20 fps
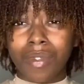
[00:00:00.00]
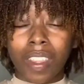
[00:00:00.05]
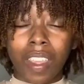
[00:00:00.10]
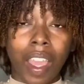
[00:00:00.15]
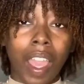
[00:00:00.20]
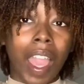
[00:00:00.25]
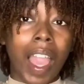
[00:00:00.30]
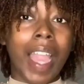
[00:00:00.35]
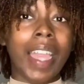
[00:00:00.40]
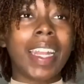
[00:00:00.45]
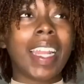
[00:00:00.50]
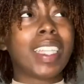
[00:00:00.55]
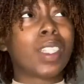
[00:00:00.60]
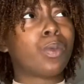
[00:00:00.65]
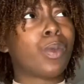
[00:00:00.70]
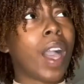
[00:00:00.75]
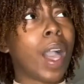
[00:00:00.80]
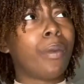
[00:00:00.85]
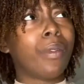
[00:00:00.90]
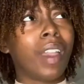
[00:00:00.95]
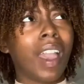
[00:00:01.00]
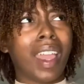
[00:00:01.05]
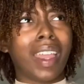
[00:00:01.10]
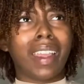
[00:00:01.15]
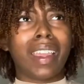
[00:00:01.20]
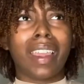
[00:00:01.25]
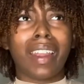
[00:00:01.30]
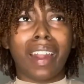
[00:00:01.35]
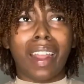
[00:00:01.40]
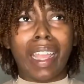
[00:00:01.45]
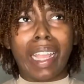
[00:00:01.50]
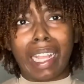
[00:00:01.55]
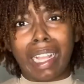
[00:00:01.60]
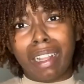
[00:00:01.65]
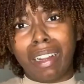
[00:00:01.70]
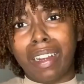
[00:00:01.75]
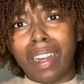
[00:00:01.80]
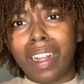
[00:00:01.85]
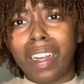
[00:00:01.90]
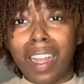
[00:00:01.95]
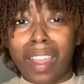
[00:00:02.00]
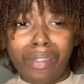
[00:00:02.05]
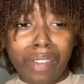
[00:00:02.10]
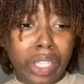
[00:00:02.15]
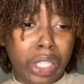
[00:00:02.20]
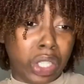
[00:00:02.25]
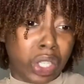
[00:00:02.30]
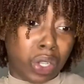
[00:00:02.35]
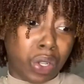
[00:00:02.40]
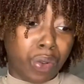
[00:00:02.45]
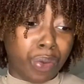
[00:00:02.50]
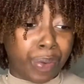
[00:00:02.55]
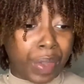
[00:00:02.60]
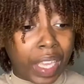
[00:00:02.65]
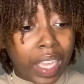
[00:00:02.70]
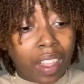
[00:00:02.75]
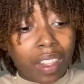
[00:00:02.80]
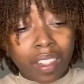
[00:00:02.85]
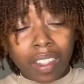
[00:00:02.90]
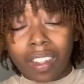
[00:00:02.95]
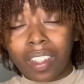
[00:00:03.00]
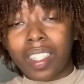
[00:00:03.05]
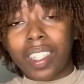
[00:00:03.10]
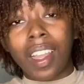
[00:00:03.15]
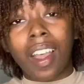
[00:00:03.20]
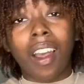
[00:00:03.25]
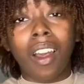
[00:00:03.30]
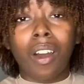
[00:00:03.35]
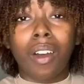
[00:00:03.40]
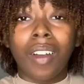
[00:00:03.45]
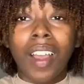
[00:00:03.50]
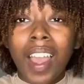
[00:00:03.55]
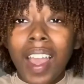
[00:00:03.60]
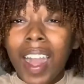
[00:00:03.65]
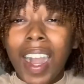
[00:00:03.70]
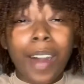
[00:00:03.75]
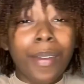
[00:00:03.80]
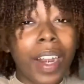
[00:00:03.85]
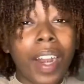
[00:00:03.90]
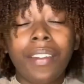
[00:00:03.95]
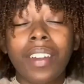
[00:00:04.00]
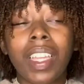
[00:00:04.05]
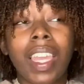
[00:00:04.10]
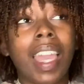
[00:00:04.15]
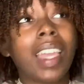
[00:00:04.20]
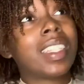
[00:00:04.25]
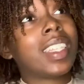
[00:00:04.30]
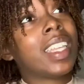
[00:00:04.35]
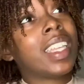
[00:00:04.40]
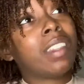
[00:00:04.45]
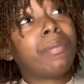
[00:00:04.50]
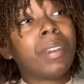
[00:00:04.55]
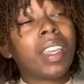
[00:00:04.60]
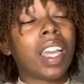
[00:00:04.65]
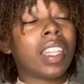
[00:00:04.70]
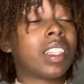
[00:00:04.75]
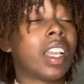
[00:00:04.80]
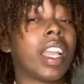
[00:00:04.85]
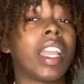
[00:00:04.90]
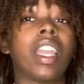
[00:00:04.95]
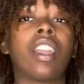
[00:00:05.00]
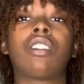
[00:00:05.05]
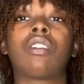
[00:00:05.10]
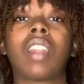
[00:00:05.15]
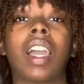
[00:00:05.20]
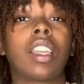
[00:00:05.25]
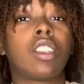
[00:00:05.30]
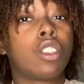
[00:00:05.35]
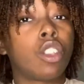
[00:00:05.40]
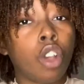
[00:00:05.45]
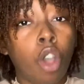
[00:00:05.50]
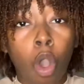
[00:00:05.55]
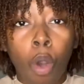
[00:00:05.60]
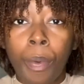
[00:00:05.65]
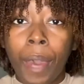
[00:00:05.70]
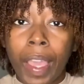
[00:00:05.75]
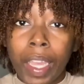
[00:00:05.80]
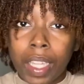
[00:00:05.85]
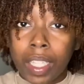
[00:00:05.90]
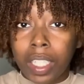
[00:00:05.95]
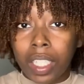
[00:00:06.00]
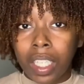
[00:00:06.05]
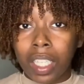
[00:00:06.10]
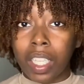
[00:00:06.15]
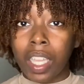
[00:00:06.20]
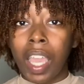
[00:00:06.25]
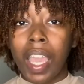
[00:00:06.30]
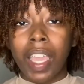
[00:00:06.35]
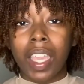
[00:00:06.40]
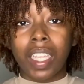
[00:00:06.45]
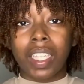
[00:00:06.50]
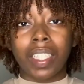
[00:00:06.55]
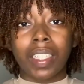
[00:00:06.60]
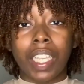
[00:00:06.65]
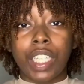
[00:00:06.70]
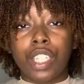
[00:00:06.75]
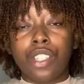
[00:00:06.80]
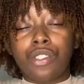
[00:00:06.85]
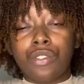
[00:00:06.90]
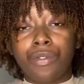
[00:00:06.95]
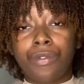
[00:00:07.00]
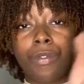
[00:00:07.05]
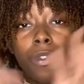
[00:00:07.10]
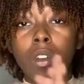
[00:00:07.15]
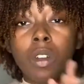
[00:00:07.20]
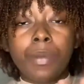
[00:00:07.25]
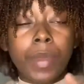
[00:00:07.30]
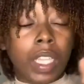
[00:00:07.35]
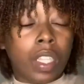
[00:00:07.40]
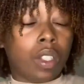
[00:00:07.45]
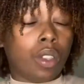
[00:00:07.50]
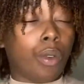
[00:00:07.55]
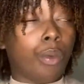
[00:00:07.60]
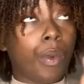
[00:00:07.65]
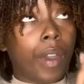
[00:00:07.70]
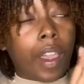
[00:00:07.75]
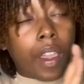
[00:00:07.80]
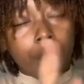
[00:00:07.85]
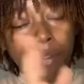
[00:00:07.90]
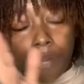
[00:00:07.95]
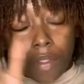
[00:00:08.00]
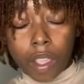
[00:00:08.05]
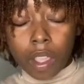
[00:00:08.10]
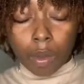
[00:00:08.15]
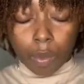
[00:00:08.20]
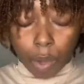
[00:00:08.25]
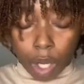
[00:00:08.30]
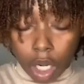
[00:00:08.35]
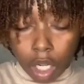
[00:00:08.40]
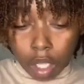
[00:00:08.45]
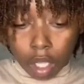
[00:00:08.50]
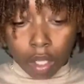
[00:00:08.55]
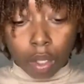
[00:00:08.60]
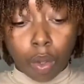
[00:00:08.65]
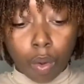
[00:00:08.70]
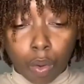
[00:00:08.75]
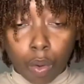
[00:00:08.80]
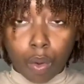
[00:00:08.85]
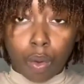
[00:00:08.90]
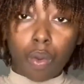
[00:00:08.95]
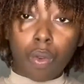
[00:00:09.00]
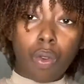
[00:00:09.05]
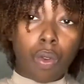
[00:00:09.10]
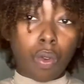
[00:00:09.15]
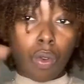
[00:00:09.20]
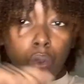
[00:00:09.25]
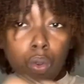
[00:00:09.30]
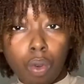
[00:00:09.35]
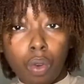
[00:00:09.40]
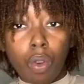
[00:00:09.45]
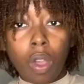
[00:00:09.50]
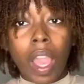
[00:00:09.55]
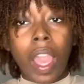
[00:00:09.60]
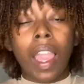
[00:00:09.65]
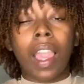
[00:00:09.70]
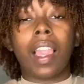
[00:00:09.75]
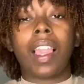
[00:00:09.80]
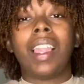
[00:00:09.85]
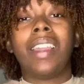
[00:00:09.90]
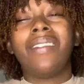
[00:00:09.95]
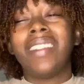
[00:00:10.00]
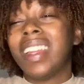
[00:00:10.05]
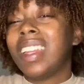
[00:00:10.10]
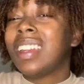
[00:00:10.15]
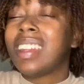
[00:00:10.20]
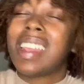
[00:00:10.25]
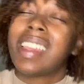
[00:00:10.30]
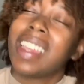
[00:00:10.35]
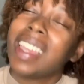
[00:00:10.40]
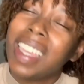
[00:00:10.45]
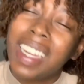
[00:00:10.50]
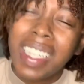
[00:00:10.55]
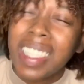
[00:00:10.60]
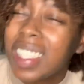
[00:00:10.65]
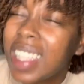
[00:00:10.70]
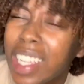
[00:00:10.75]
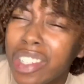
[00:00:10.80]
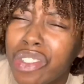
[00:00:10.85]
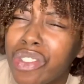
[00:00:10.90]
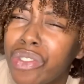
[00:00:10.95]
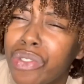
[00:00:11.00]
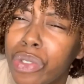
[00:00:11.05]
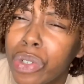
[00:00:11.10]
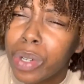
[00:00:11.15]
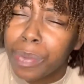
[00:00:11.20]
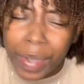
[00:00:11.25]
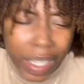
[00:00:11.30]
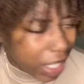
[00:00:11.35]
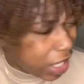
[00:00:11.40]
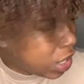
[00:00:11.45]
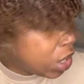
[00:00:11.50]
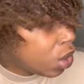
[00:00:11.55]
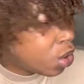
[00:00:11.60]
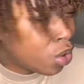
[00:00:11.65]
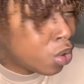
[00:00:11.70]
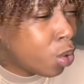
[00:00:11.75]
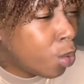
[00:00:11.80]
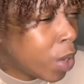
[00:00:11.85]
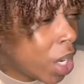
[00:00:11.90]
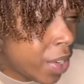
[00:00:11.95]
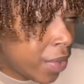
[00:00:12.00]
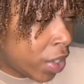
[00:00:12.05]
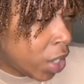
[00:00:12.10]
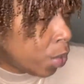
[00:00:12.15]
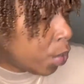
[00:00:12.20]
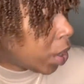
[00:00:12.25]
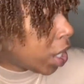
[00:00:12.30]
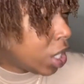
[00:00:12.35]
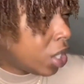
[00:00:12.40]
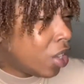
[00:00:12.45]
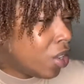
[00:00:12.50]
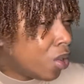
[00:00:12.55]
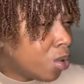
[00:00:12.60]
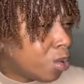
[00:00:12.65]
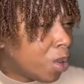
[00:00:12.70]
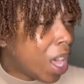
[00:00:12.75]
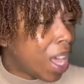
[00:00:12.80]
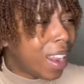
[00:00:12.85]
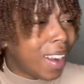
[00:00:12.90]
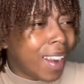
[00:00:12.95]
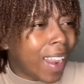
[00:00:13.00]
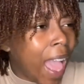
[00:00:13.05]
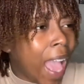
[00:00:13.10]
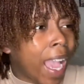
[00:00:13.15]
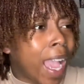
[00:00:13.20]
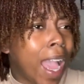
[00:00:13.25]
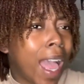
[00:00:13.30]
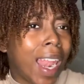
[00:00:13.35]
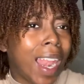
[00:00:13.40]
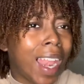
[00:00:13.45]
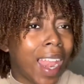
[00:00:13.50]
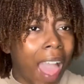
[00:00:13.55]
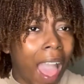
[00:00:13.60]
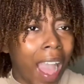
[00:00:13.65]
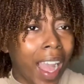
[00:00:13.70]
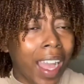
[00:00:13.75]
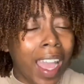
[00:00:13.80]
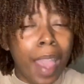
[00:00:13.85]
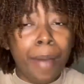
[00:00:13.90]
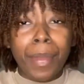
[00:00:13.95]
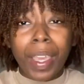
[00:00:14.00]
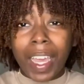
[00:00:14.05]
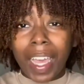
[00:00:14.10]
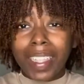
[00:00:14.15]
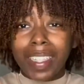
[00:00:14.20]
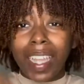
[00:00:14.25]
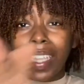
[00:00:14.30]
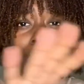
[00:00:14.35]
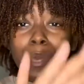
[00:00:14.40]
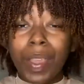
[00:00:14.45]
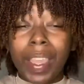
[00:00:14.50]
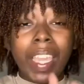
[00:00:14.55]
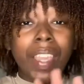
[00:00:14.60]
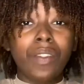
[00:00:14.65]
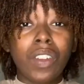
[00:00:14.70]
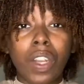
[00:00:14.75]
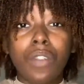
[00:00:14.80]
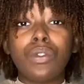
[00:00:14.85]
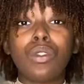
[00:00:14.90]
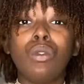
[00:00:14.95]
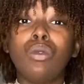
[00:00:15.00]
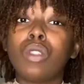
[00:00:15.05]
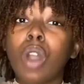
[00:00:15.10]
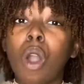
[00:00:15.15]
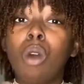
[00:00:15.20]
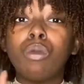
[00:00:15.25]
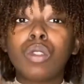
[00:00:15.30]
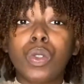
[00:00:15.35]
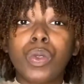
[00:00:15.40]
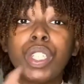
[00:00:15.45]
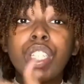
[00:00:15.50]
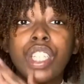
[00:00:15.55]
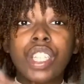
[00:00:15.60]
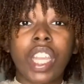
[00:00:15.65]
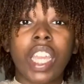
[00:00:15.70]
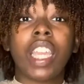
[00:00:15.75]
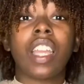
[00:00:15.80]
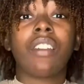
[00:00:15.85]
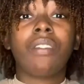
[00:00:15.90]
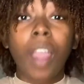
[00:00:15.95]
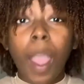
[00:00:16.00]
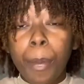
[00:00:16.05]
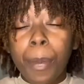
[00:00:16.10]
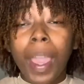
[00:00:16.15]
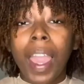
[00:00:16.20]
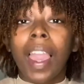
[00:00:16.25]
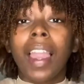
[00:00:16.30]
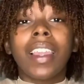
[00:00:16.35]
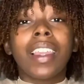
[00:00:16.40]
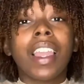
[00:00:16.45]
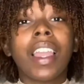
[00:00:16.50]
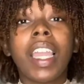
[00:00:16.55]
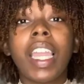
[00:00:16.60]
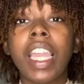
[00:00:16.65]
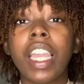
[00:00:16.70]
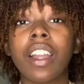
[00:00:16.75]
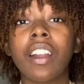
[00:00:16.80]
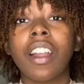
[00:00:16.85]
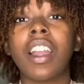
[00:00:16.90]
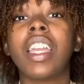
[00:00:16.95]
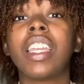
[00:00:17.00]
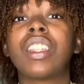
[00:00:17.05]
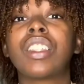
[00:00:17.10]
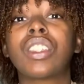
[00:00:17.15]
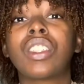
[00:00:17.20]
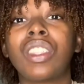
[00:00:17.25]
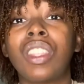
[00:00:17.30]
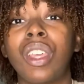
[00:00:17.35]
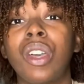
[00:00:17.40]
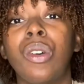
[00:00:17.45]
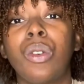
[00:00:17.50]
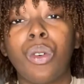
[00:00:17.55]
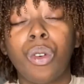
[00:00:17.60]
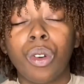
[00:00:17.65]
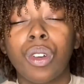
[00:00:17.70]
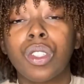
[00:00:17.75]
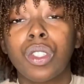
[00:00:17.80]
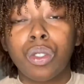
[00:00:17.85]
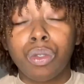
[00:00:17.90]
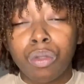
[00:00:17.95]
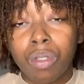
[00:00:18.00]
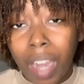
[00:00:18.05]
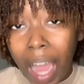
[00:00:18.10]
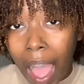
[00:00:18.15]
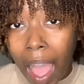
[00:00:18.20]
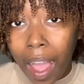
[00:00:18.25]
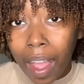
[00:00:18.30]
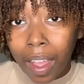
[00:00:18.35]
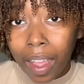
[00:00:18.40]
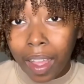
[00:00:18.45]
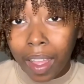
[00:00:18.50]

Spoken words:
And And that's why we gotta get our hair done every 2 weeks or so, or whatever the case is, because our hair likes to go back into its natural form and do whatever you want to do. Ooh, ooh. And even in its natural form, it's still gonna do whatever you want to do, like lock. Because guess what? Even if you don't twist your hair up, your hair is still going to lock.